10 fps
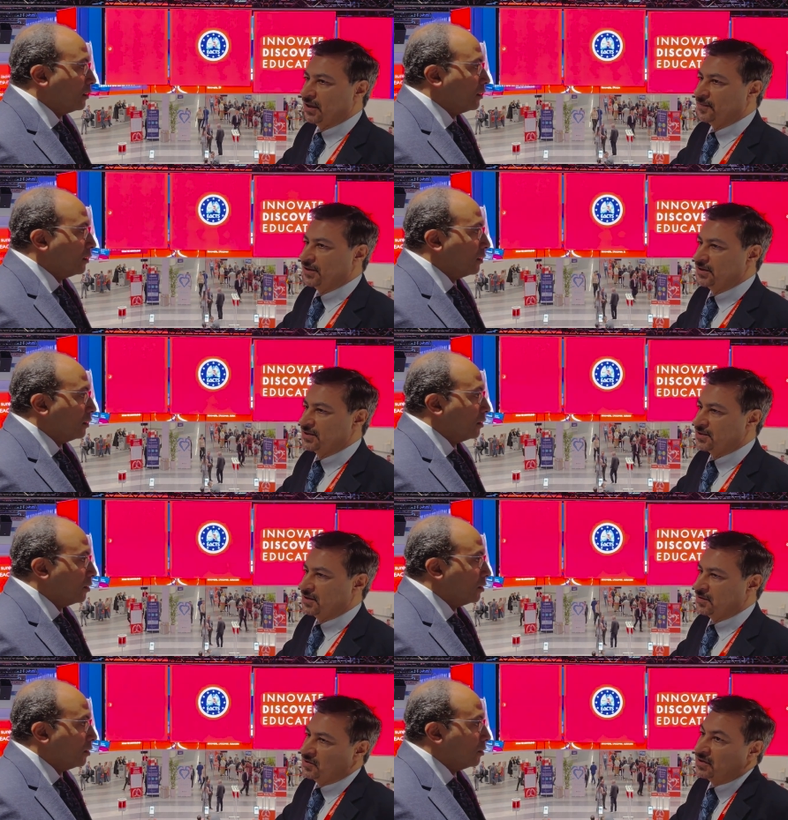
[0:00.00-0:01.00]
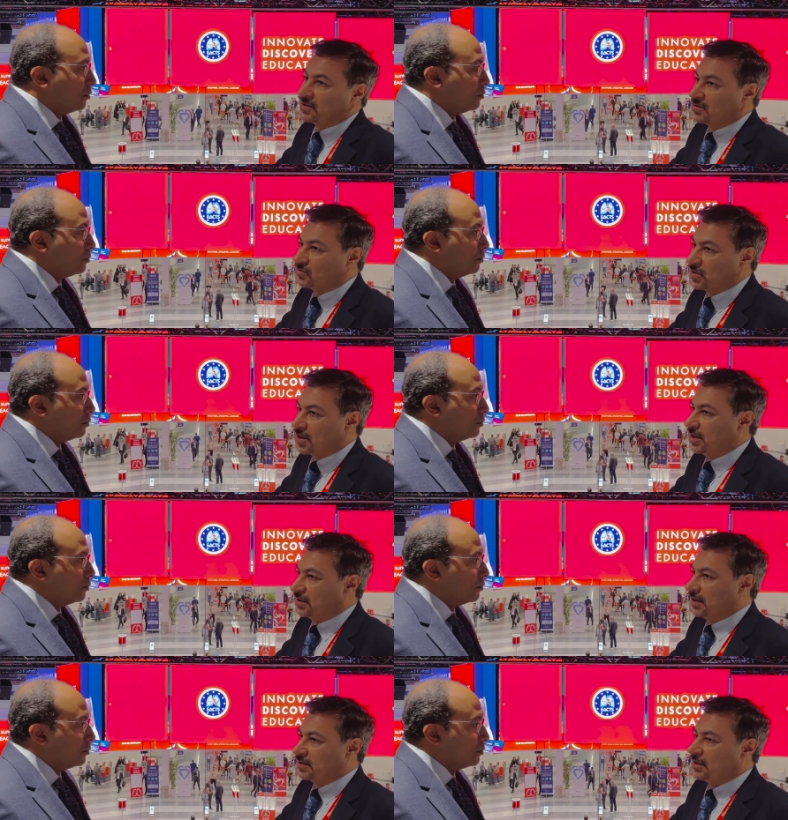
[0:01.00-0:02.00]
Speaker 1: appendage there, because we
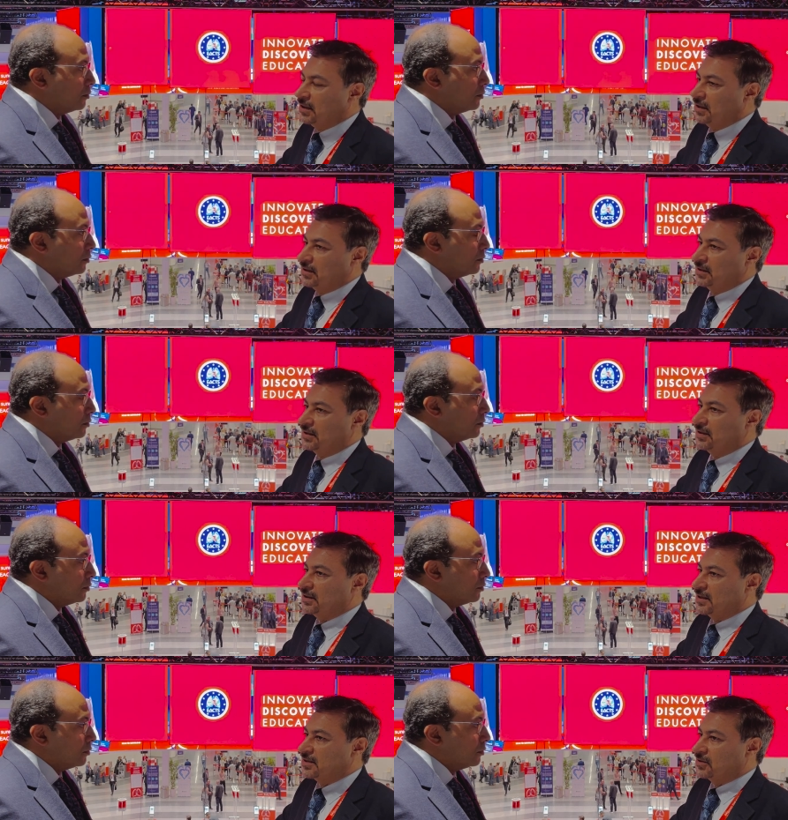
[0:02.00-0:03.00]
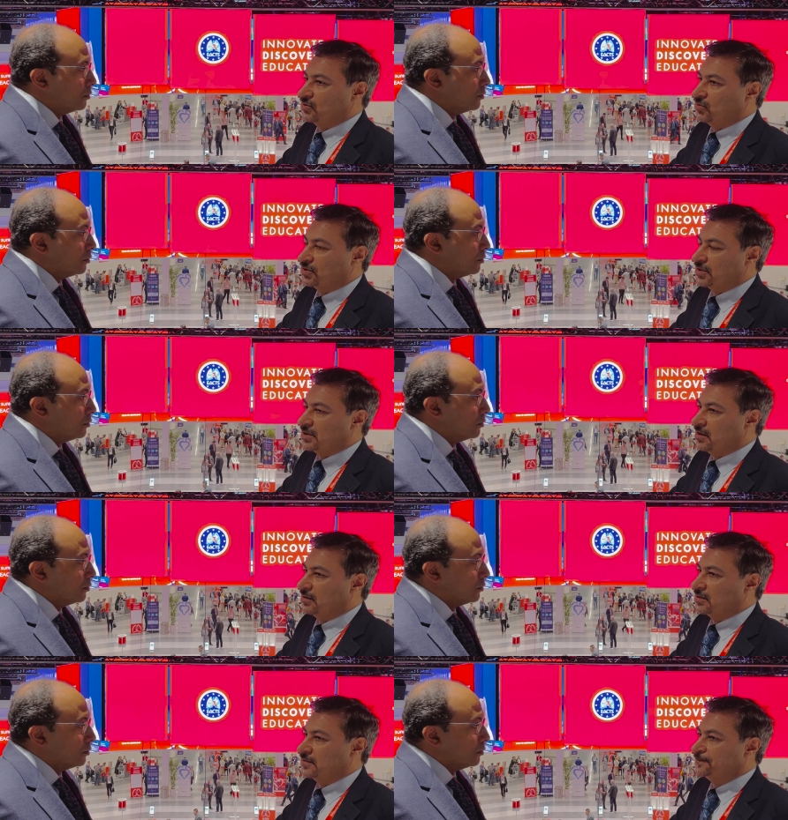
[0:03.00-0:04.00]
think that uh, it has a good
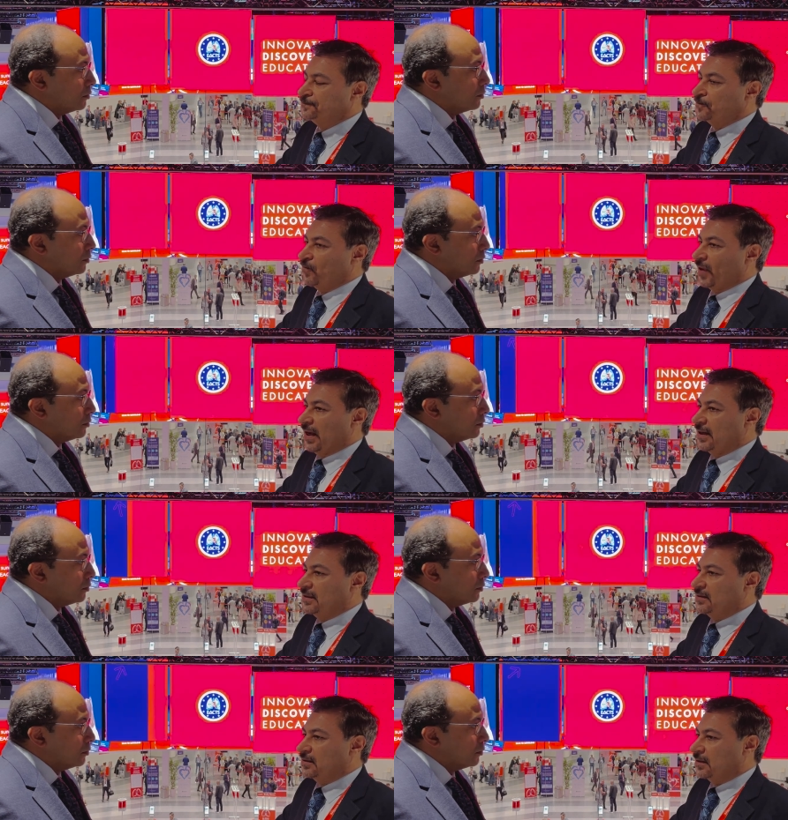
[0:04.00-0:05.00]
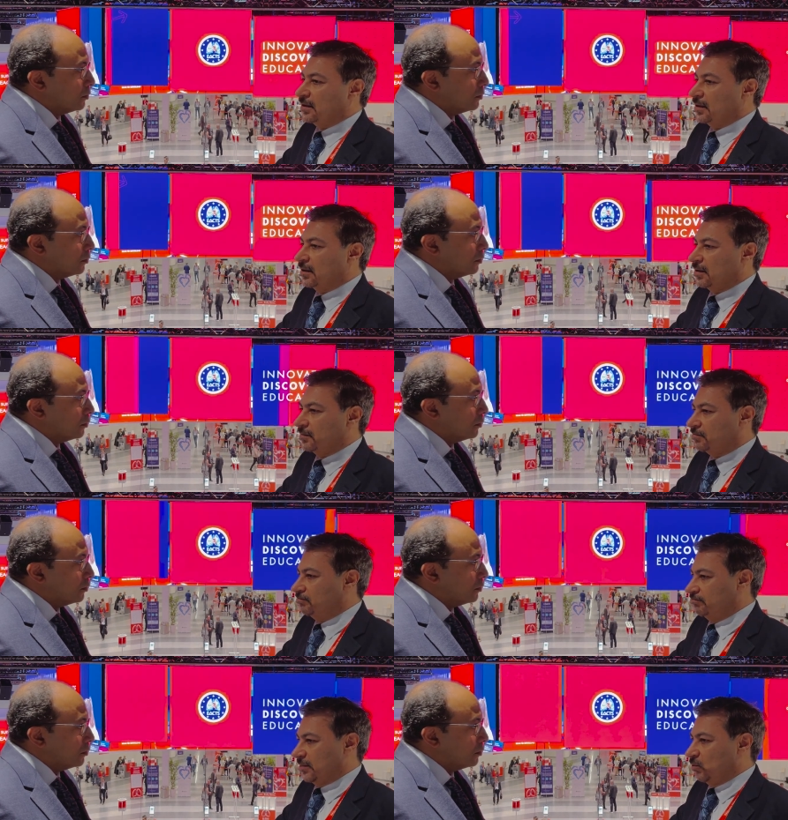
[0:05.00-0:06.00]
result. And uh,
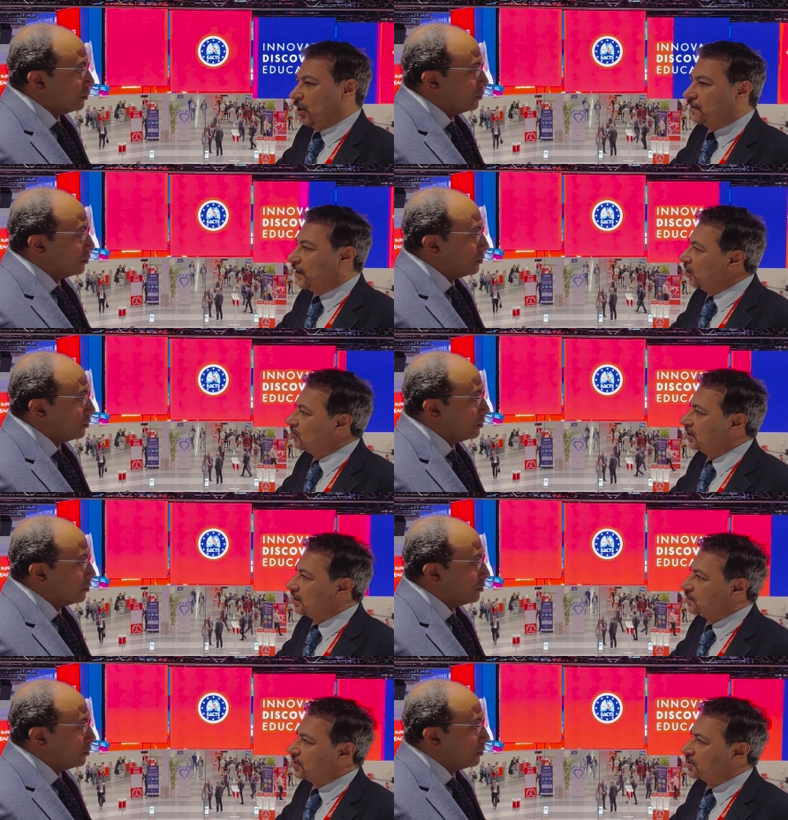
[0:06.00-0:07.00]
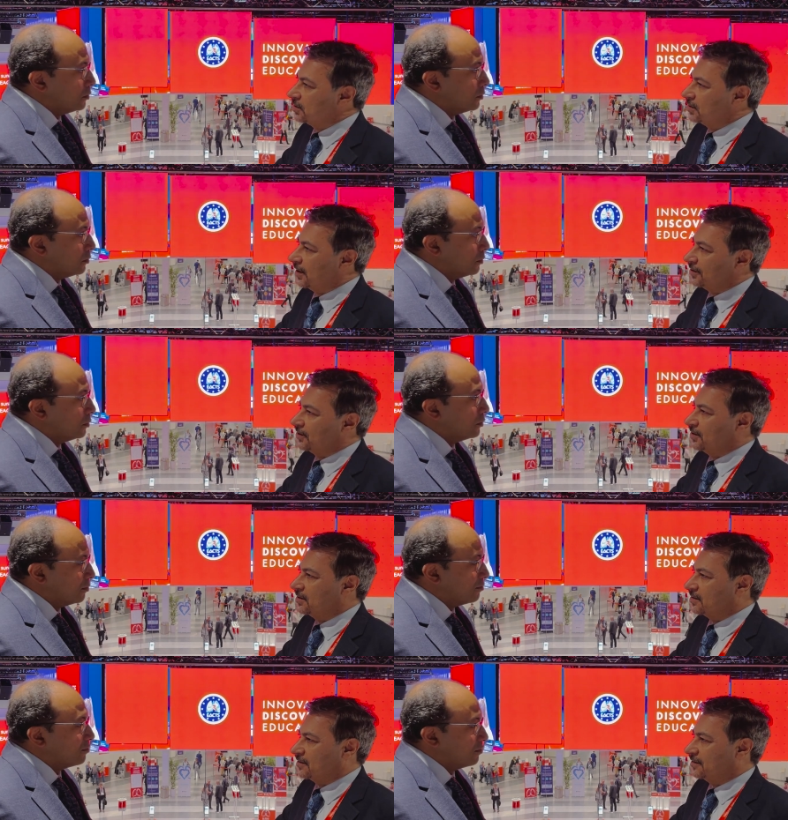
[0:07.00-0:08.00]
we are following that patient, and
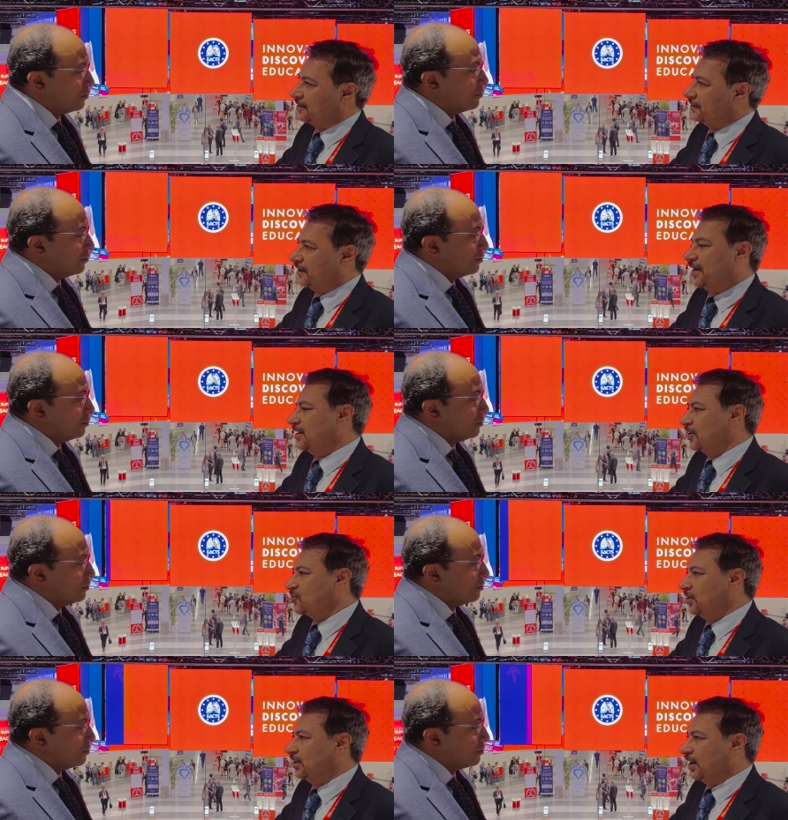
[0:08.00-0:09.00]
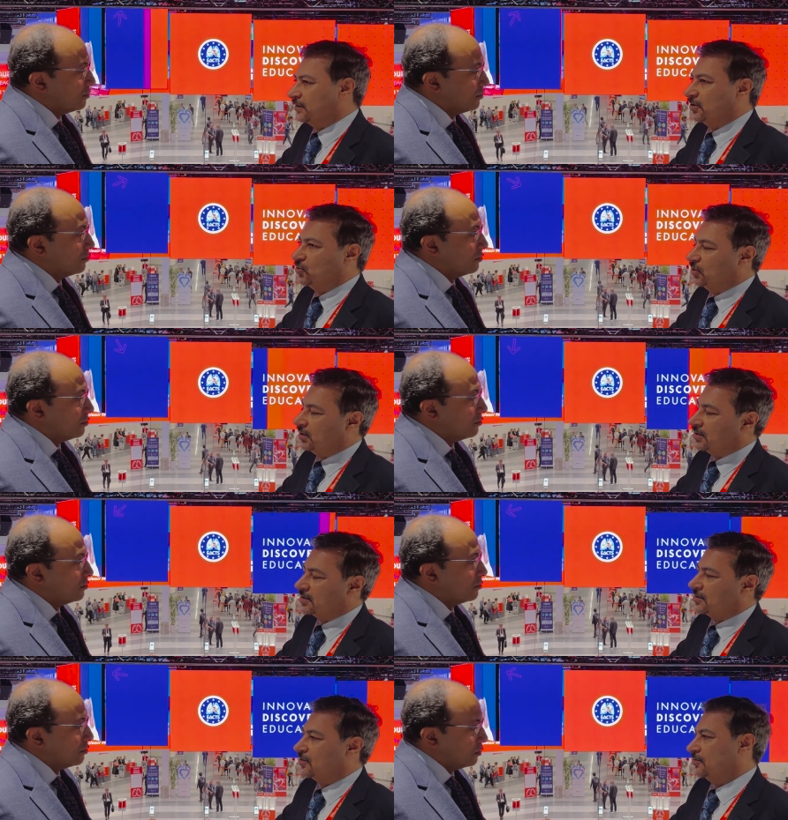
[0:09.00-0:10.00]
he's fine actually after two years.
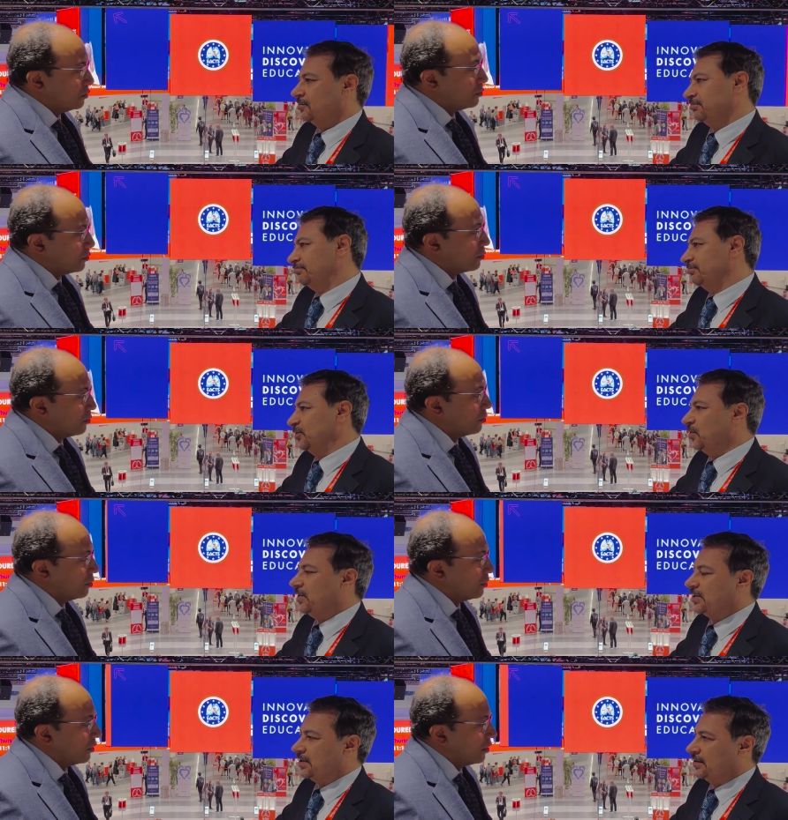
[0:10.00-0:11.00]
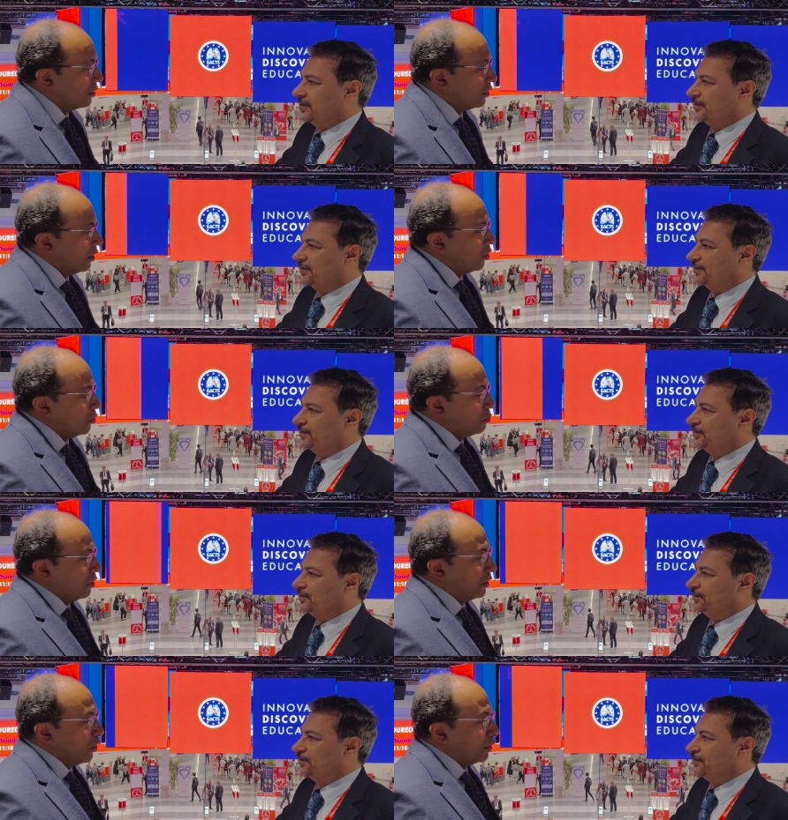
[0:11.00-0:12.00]
So we will see.
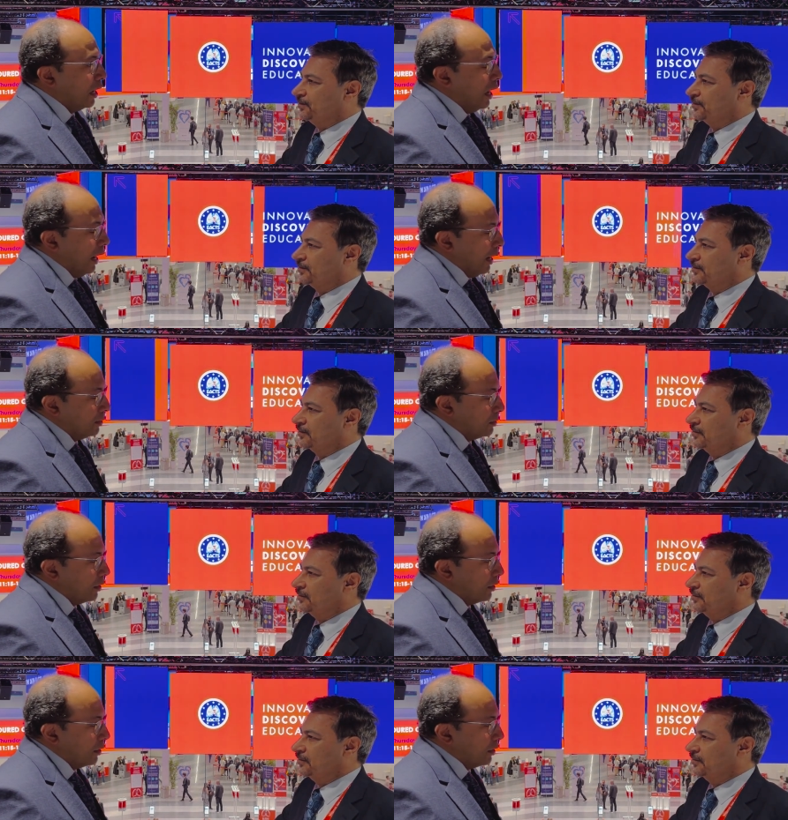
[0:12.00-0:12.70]
Speaker 2: Very good. And